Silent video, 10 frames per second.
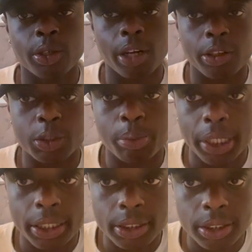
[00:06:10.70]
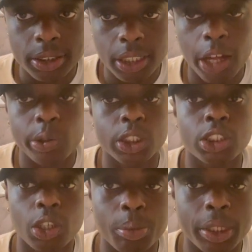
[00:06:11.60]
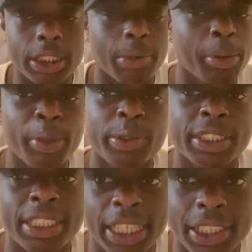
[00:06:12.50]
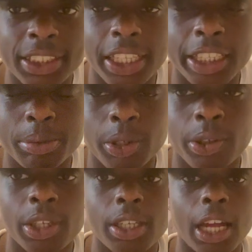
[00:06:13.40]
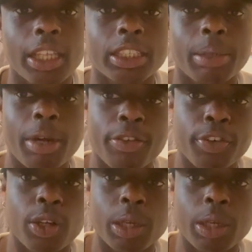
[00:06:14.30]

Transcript: and I was pissed. I was so pissed. I remember I was in dance class, bro. I looked at my phone. I